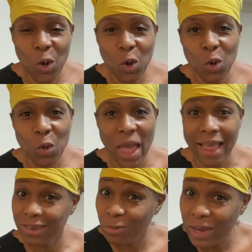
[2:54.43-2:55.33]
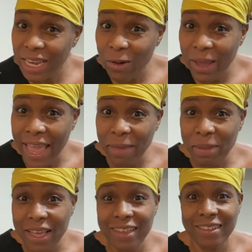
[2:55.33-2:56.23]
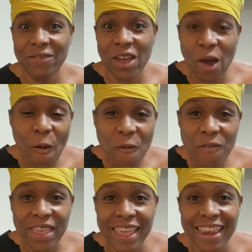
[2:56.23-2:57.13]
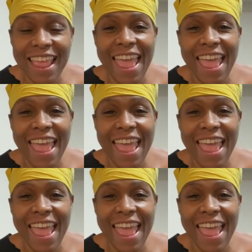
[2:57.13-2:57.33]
who had to relocate because of COVID,